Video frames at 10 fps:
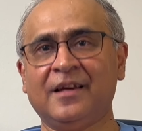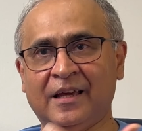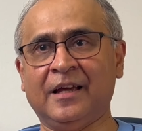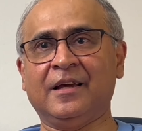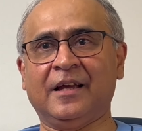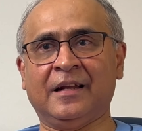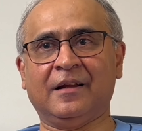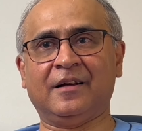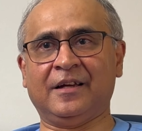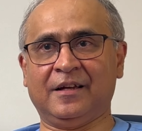a
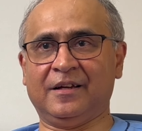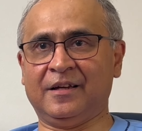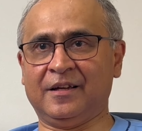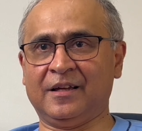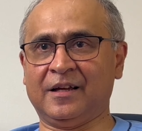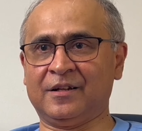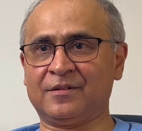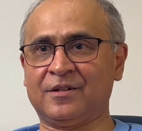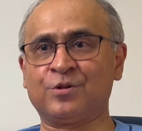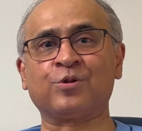
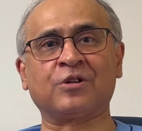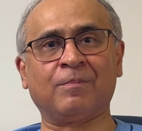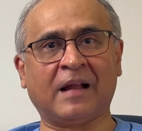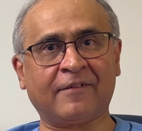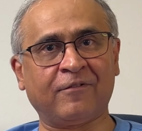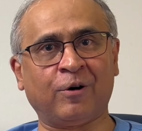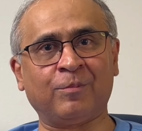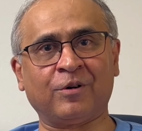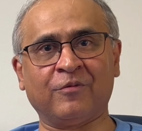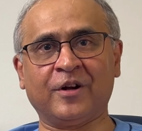social
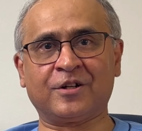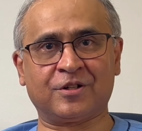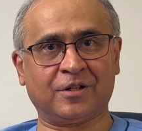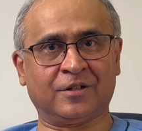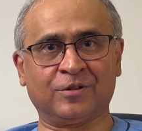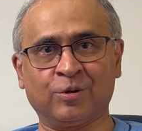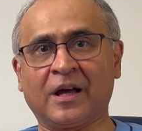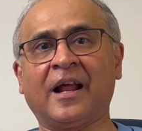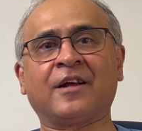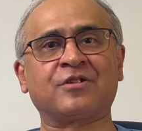platform on which you
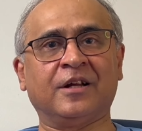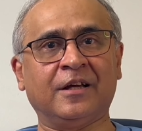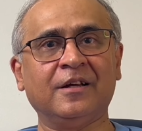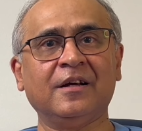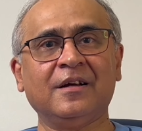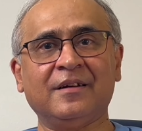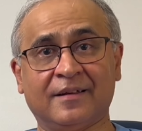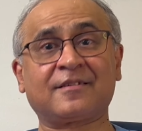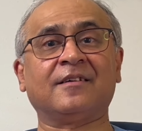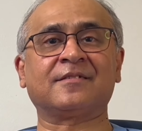can actually
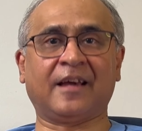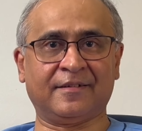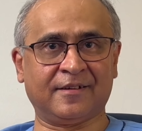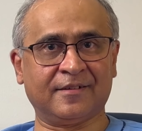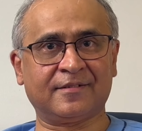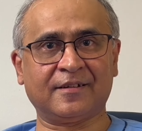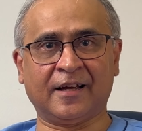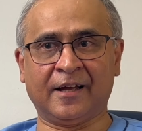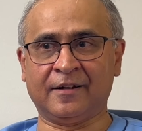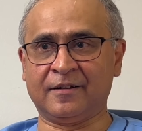discuss cases
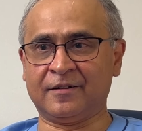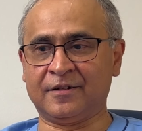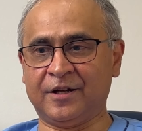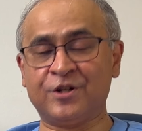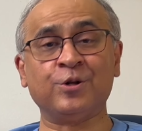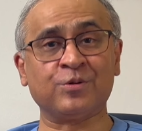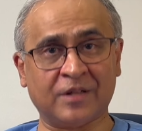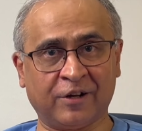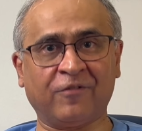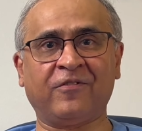and issues
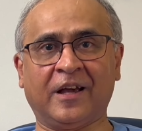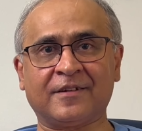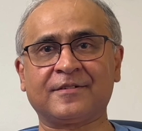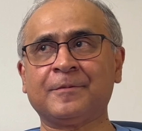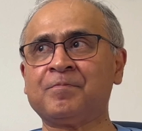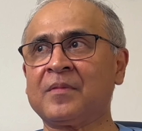that you face.